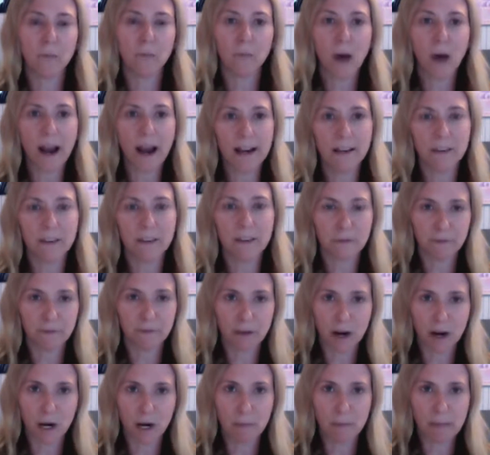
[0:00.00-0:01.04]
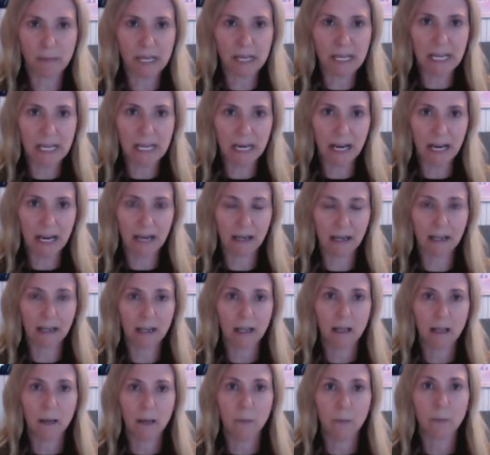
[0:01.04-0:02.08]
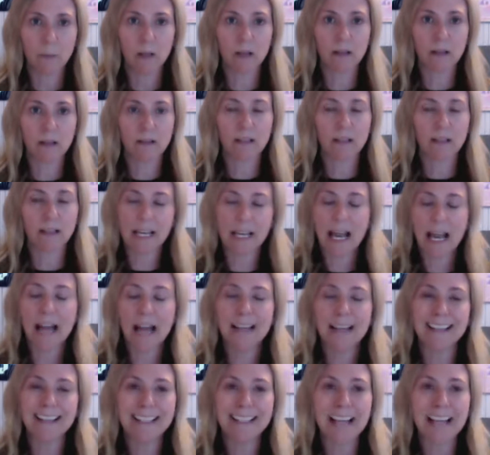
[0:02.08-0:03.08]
right at the very beginning. Because at the end of the